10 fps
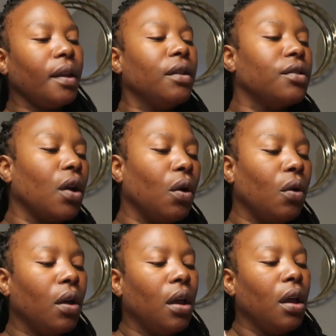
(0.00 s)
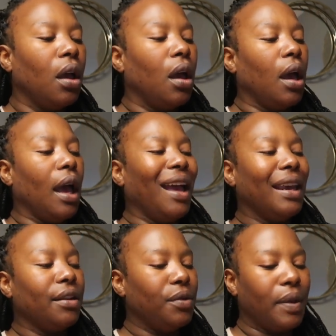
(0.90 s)
So I
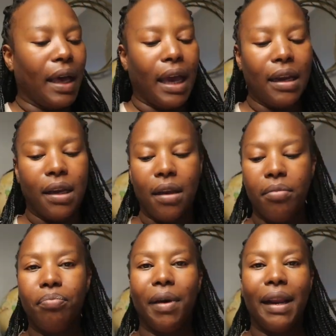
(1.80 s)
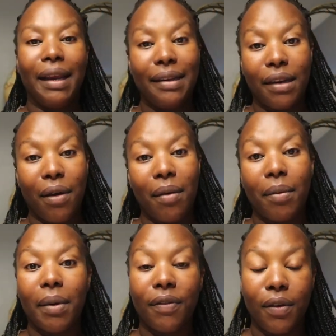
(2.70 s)
can do that, but I did grab
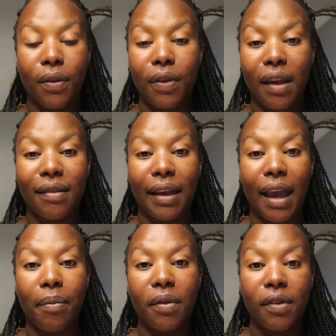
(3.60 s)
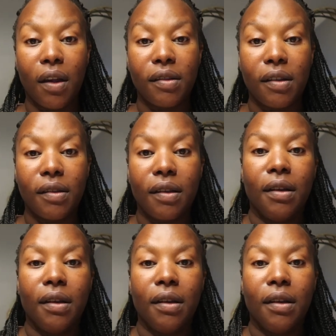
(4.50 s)
him a few things like apple sauces.